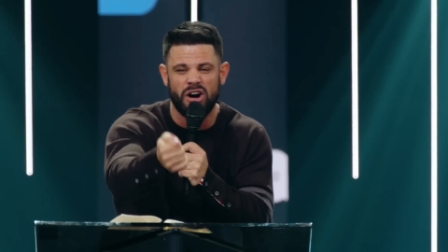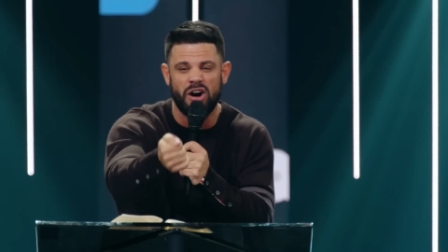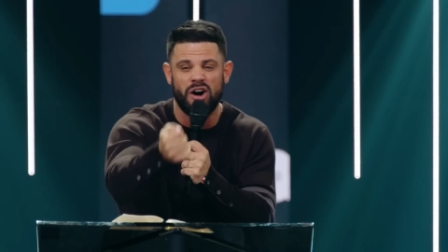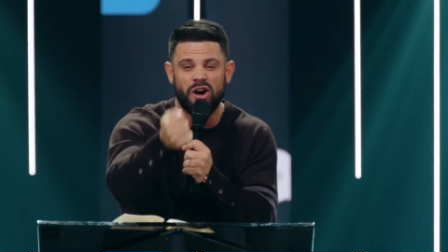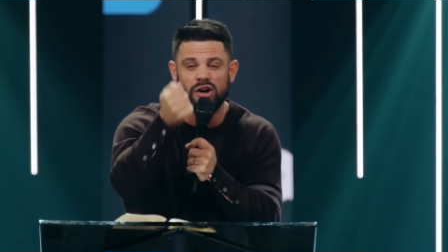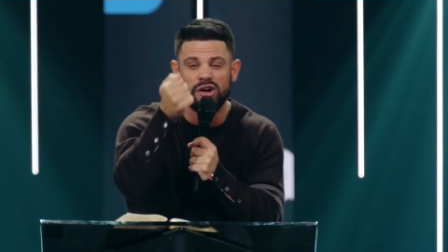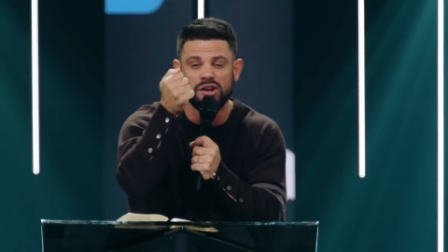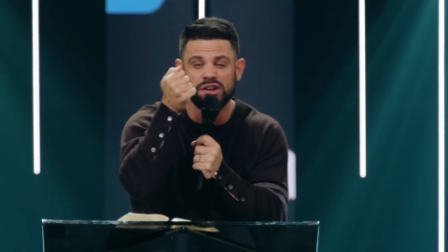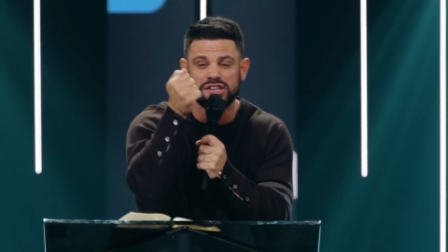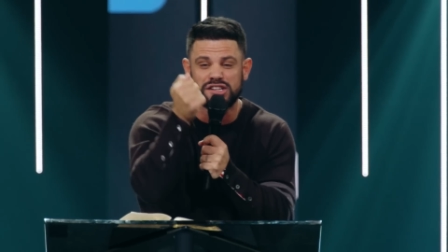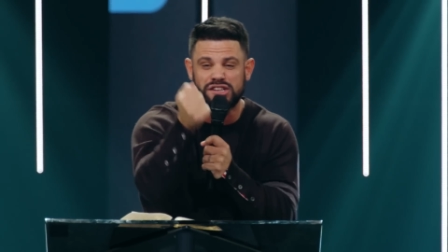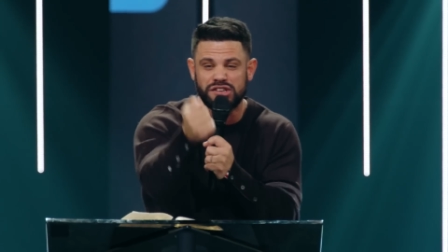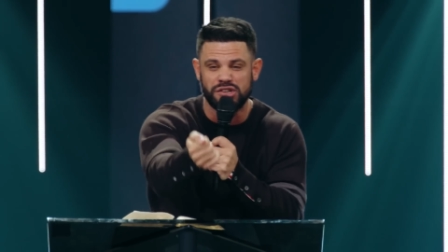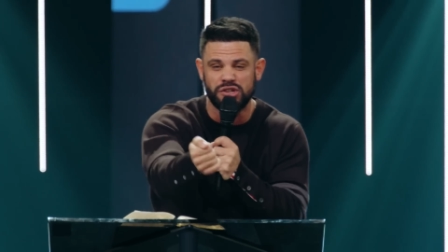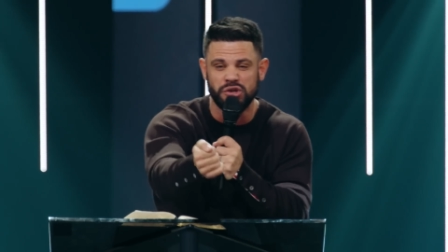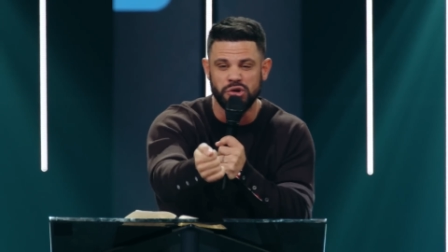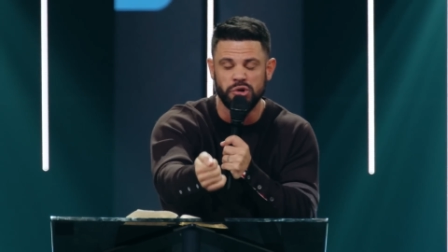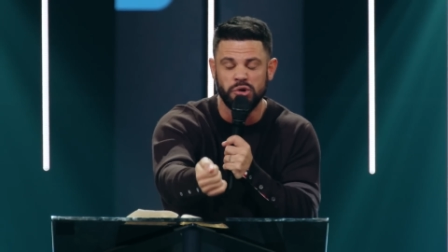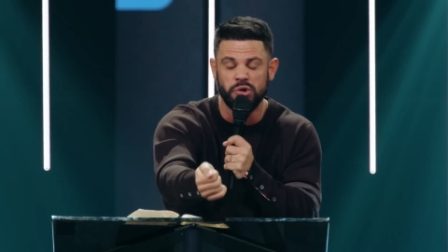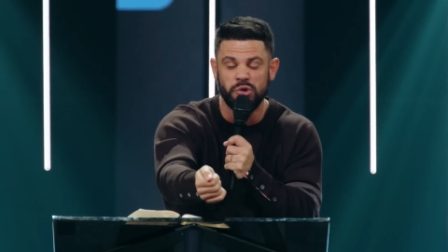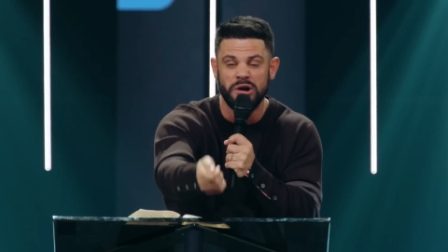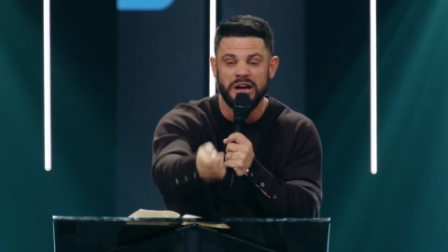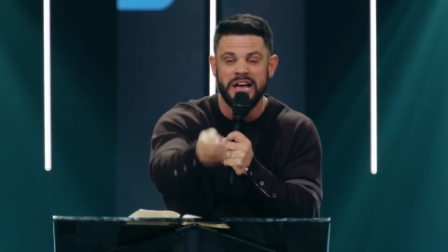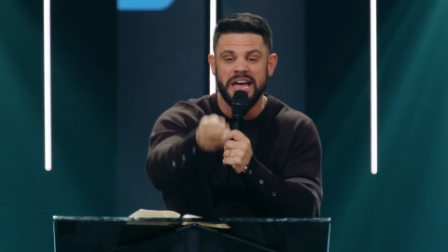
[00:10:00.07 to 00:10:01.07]
calls
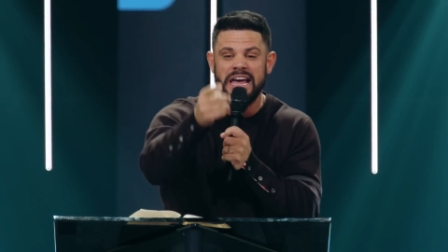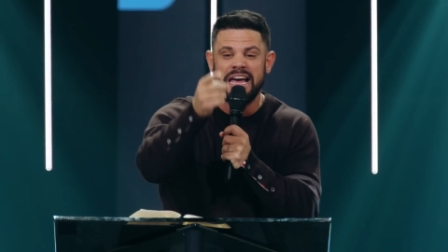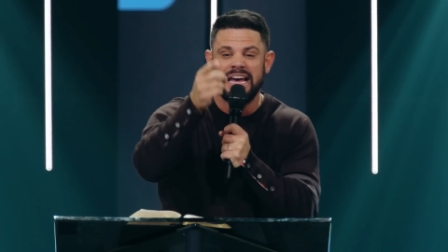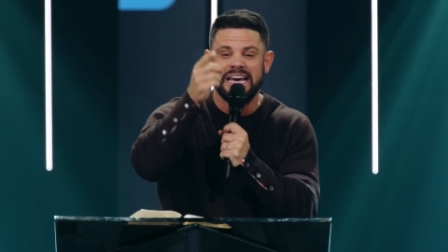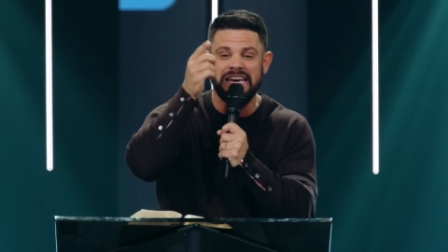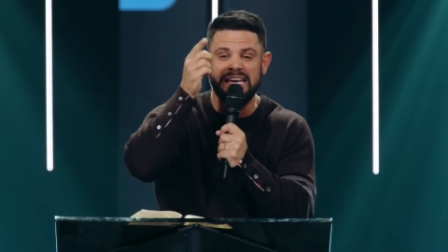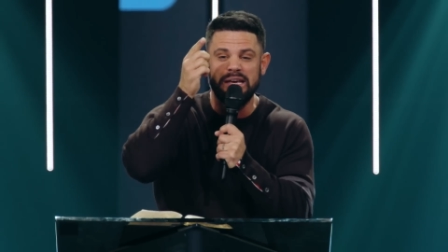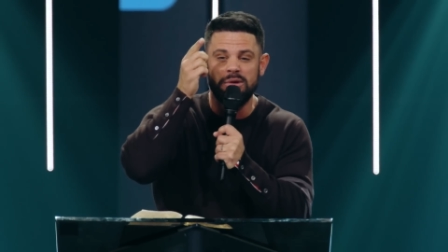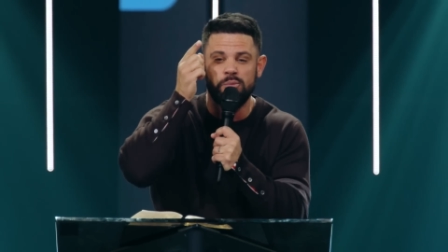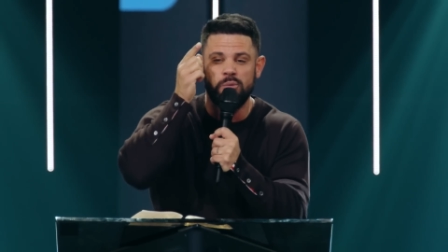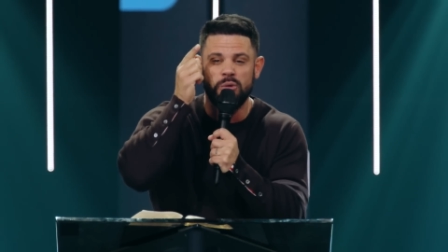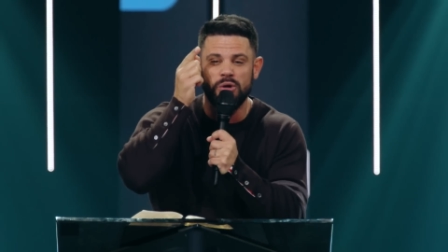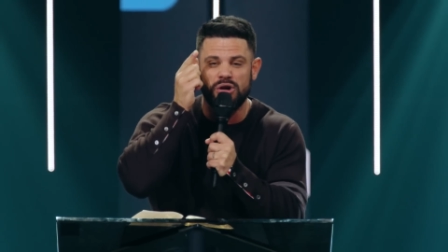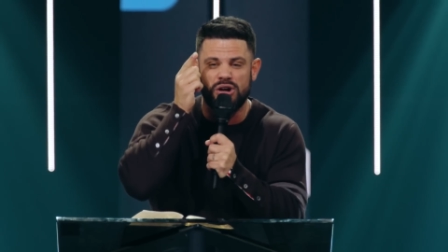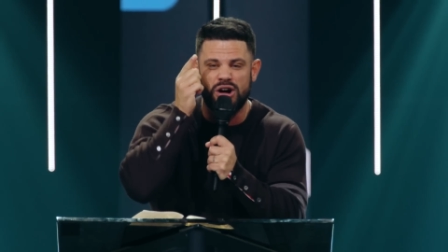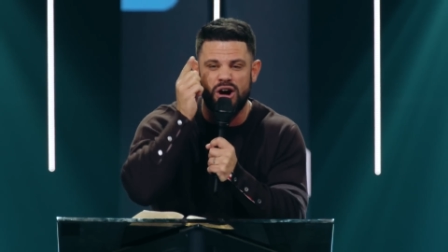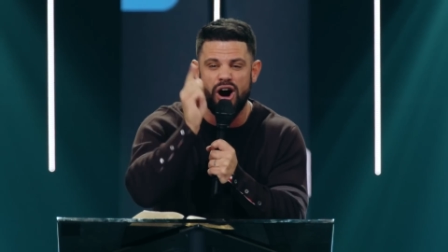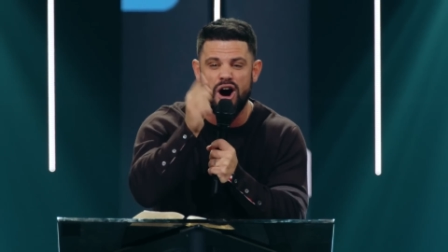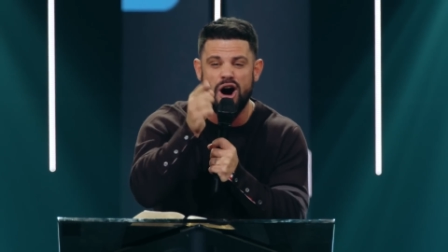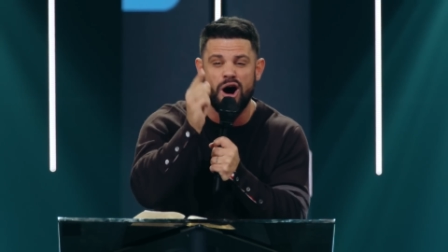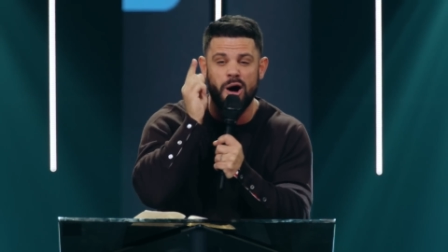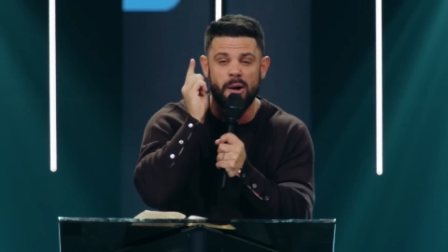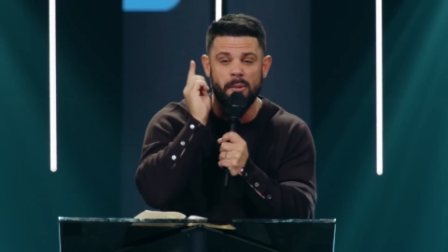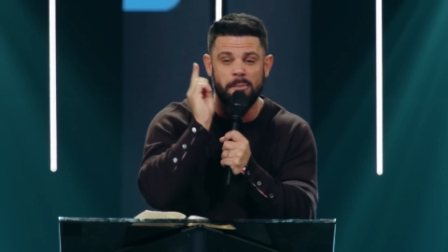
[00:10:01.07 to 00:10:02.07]
you, he will
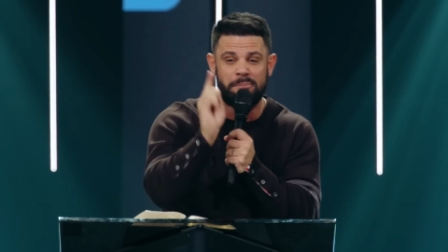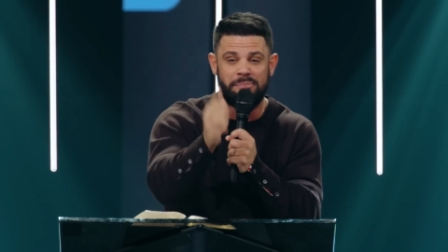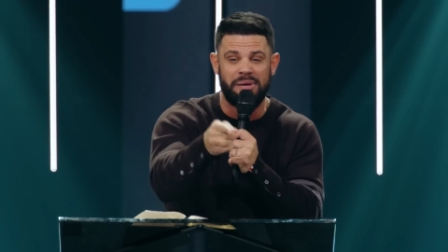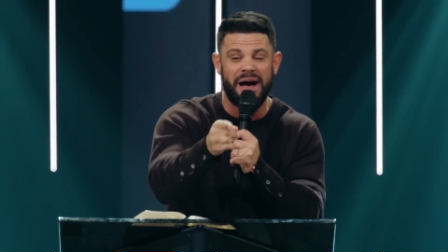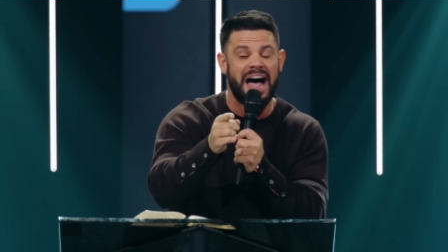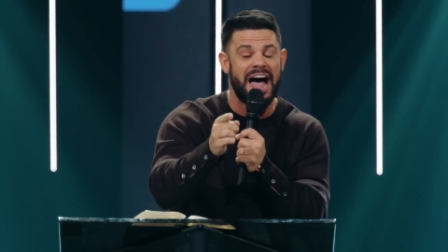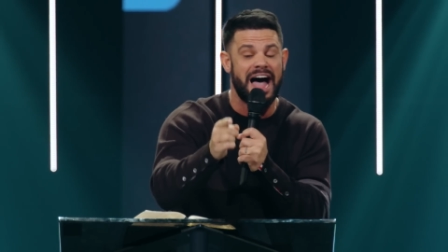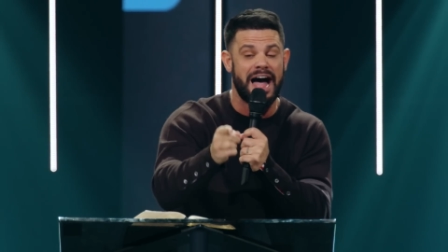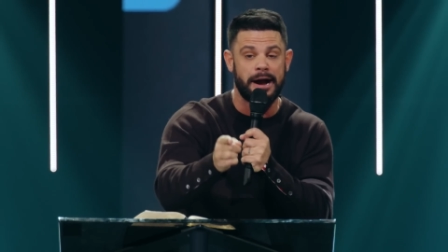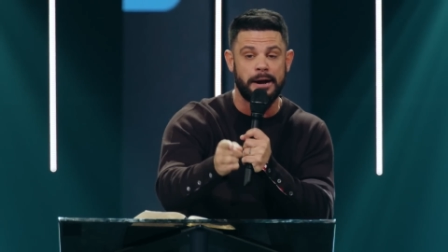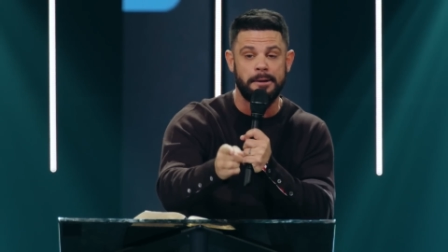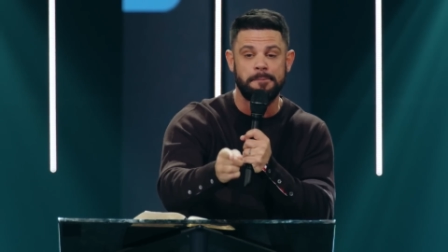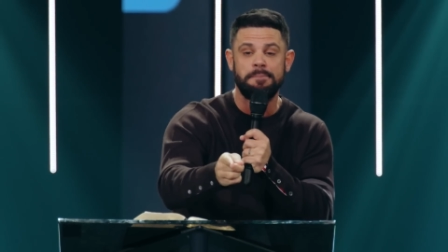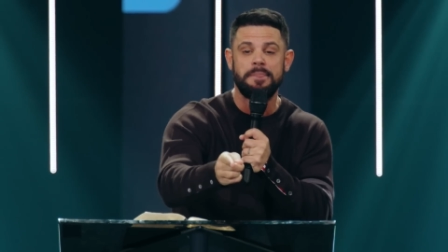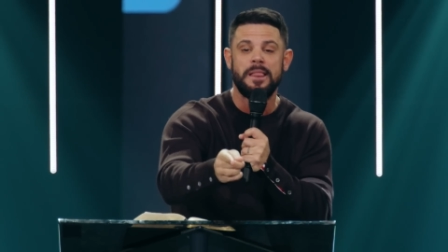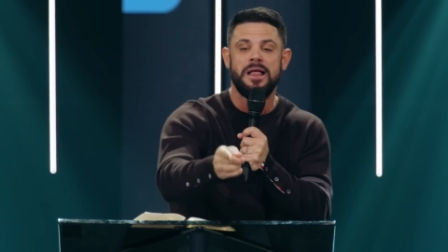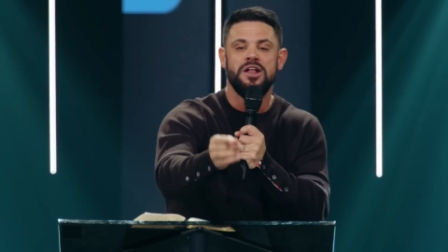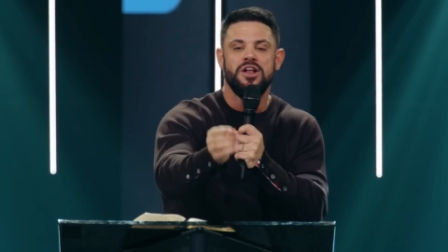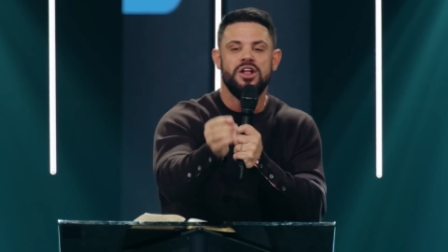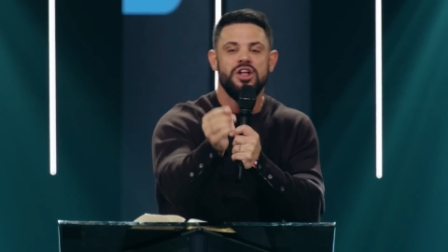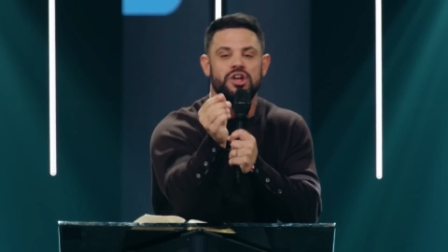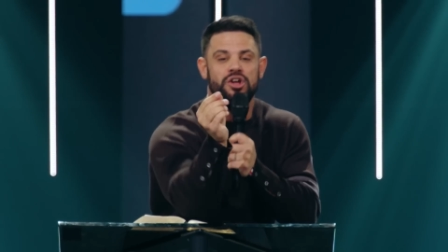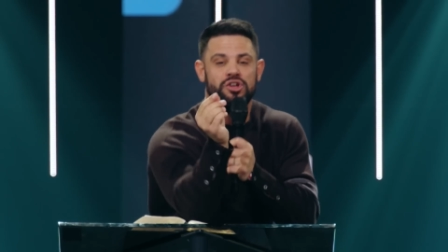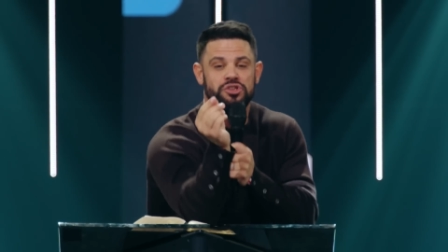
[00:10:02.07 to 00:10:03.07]
call back.
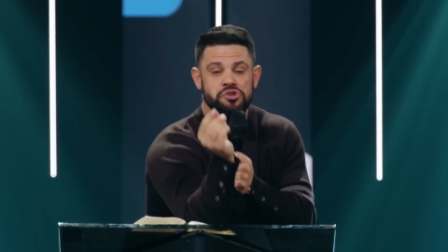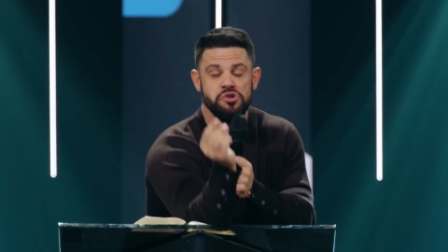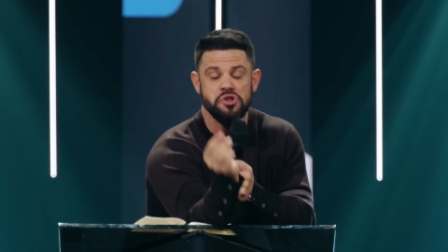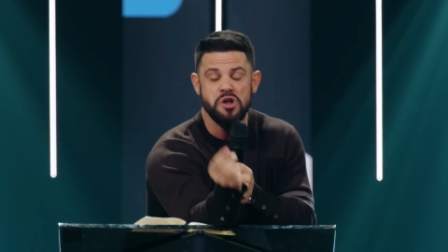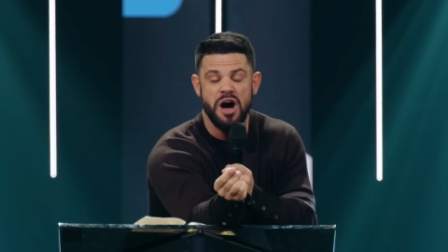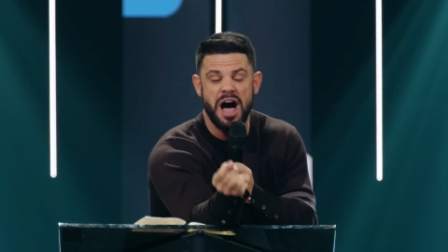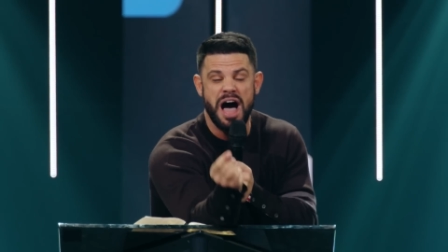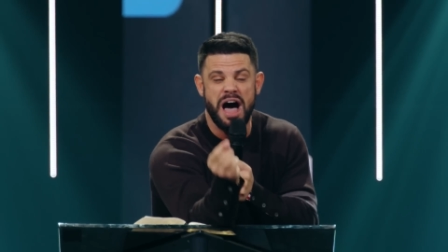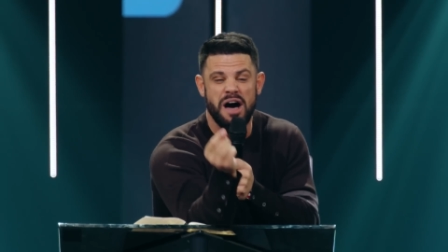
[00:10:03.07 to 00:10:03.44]
You know